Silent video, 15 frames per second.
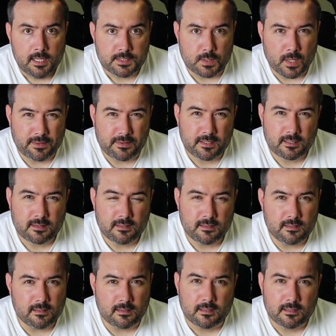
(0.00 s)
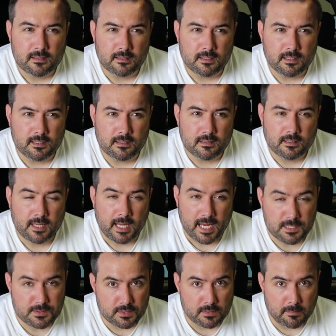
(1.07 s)
so I think the
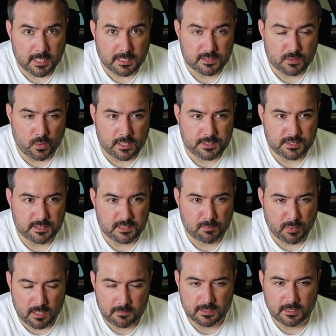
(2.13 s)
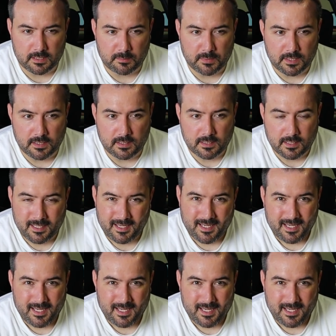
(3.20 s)
answer to Mike's question is probably going to be,